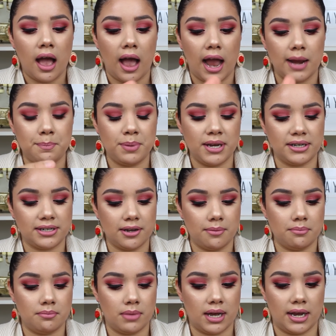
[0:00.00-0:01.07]
I picked up
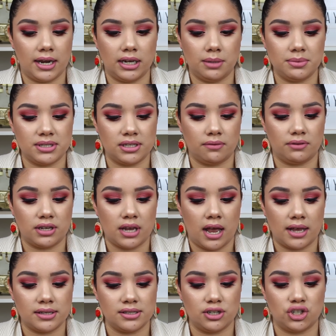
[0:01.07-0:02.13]
mine. Let me see if it
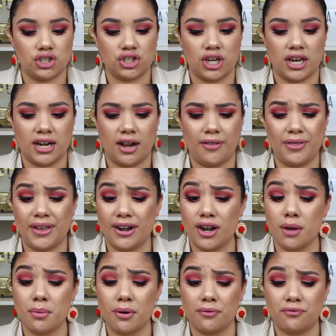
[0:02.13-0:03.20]
has the shade on there.
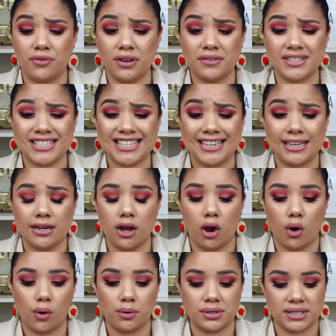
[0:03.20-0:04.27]
Number
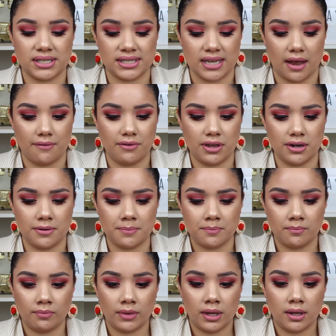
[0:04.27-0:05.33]
1507.
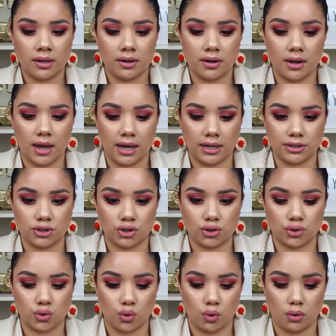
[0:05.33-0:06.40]
Not
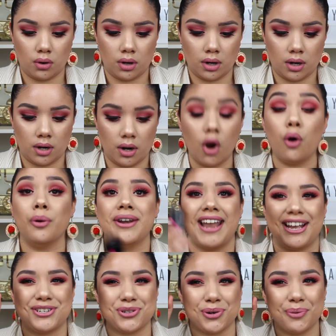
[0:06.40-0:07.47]
sure. Oh,
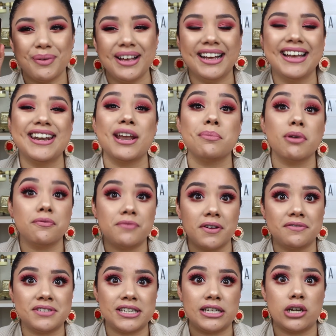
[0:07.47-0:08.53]
natural. Number
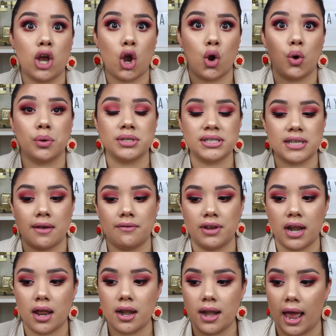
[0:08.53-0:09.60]

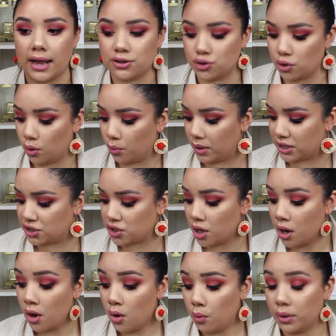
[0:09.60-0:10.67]
1507 natural, which
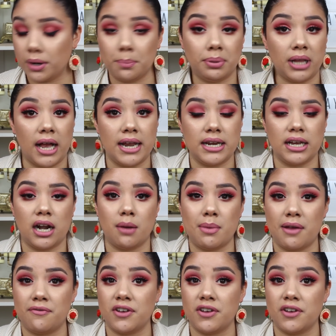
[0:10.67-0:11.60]
when applying it on my